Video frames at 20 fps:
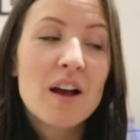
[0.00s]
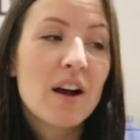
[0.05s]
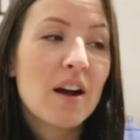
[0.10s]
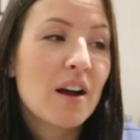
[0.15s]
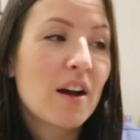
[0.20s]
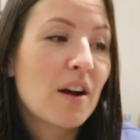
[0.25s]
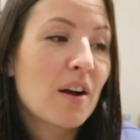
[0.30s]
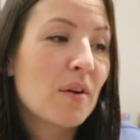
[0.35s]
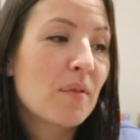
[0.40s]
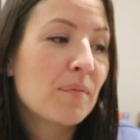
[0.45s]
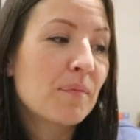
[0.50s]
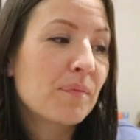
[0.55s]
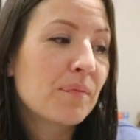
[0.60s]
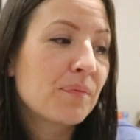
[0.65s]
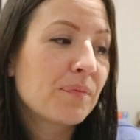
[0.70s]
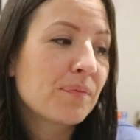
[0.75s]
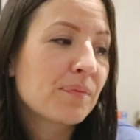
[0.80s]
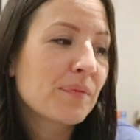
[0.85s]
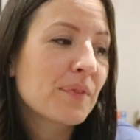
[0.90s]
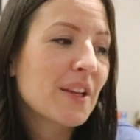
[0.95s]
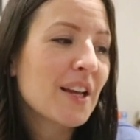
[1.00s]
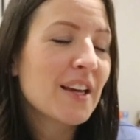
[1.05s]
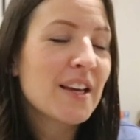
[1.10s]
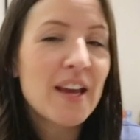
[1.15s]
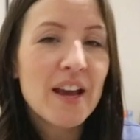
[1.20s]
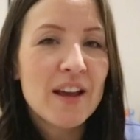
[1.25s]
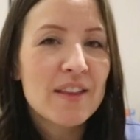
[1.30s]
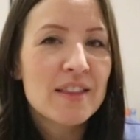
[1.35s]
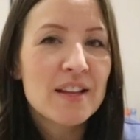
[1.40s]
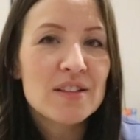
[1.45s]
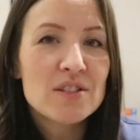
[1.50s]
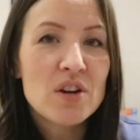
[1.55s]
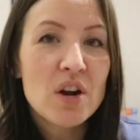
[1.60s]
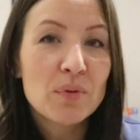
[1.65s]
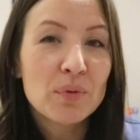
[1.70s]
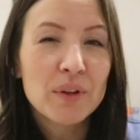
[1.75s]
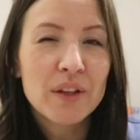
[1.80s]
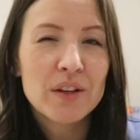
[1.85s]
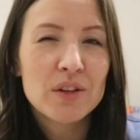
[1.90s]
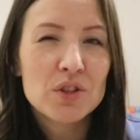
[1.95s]
Um, again, that's
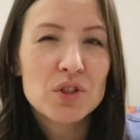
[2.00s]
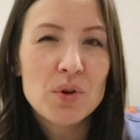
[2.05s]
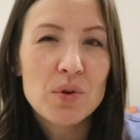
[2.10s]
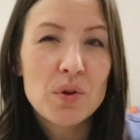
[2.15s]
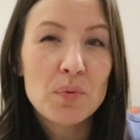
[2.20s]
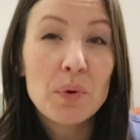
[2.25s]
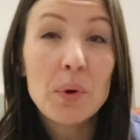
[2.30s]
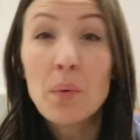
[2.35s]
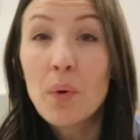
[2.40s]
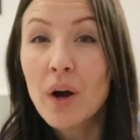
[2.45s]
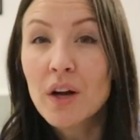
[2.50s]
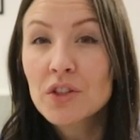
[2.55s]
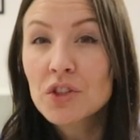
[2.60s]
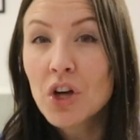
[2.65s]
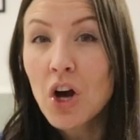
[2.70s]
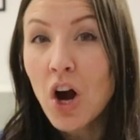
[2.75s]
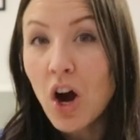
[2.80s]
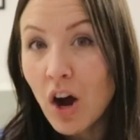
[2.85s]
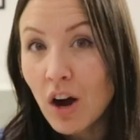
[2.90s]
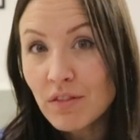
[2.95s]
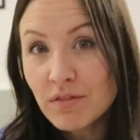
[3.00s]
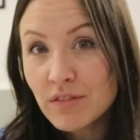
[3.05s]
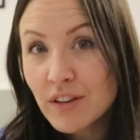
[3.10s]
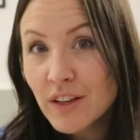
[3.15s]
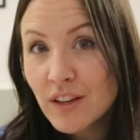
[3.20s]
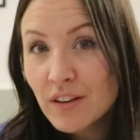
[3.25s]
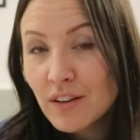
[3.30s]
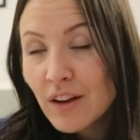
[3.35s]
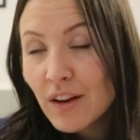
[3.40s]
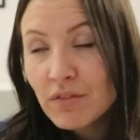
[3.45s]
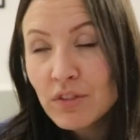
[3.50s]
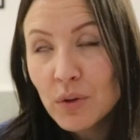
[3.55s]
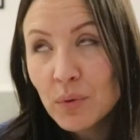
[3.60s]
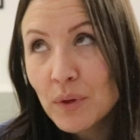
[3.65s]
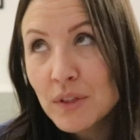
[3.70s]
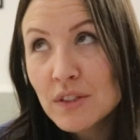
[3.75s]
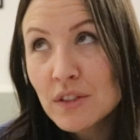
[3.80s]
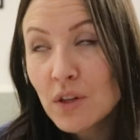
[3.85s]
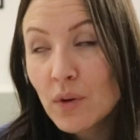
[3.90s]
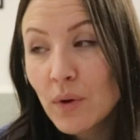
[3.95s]
not really a show that we watch often. Every
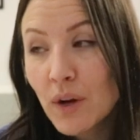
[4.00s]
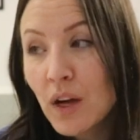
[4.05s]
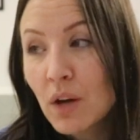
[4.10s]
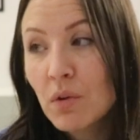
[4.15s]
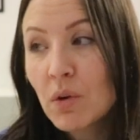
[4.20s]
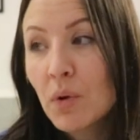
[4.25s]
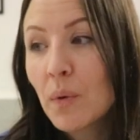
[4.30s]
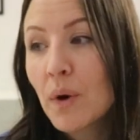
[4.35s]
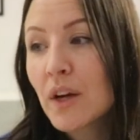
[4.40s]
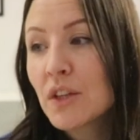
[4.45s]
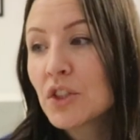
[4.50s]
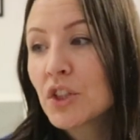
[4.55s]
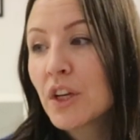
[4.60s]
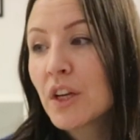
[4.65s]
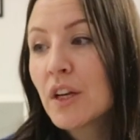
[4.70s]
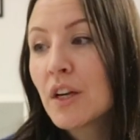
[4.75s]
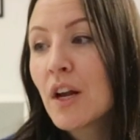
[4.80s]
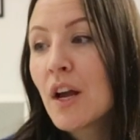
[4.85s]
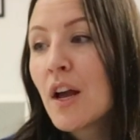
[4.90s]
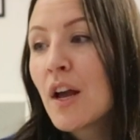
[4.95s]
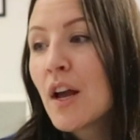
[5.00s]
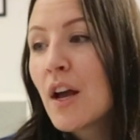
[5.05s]
once in a while we'll watch it.